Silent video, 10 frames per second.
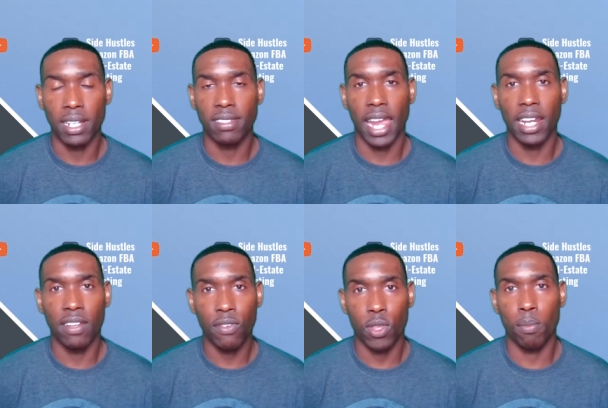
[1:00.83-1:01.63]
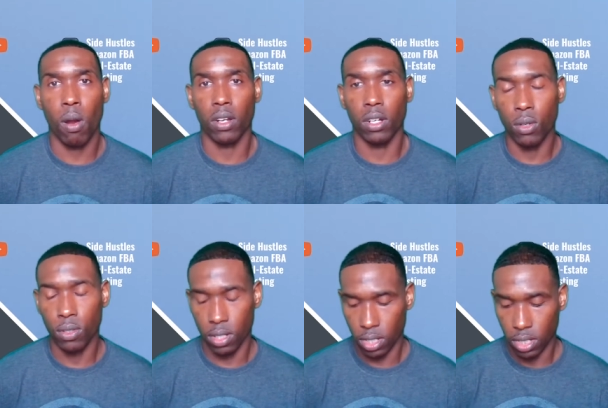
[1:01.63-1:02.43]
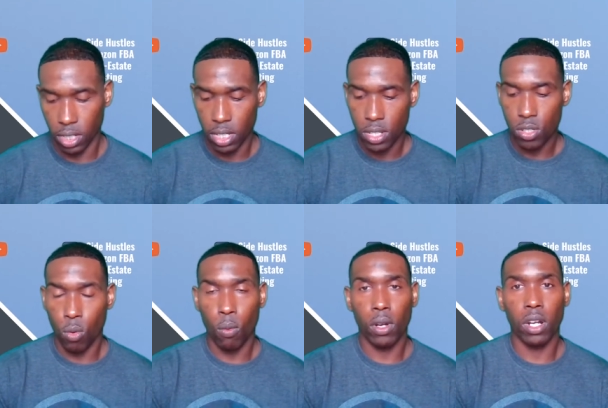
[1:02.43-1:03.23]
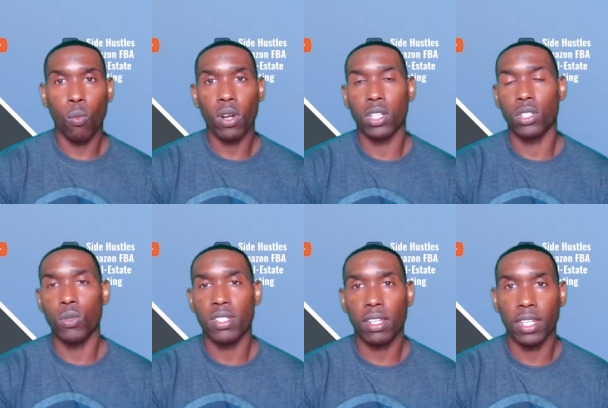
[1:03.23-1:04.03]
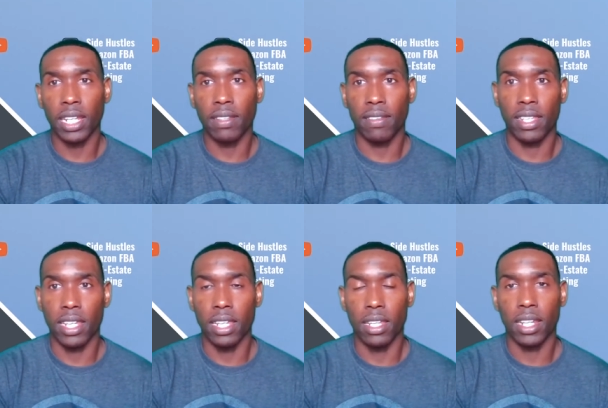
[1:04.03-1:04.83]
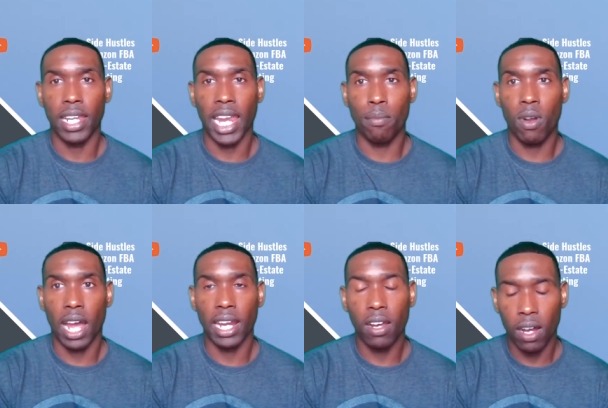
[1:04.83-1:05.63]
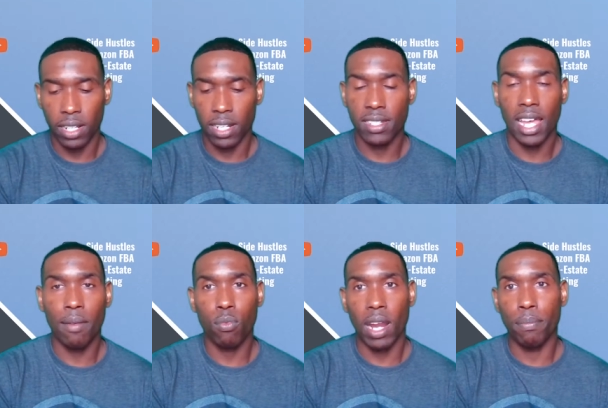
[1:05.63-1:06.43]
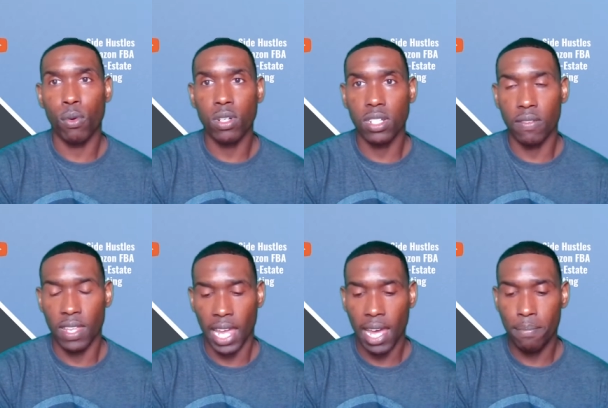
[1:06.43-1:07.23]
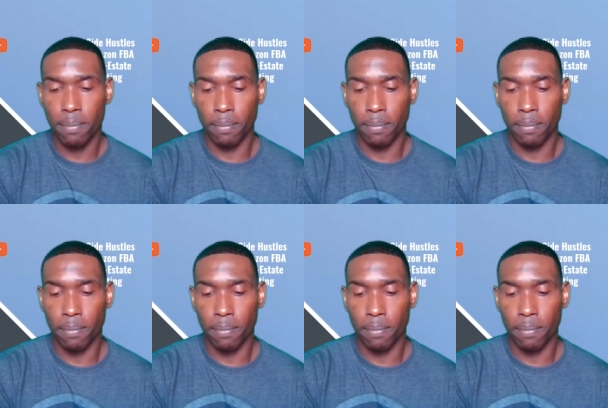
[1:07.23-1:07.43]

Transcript: scanning for the barcode. So what we're going to want to do is click the camera icon at the top right portion of the app.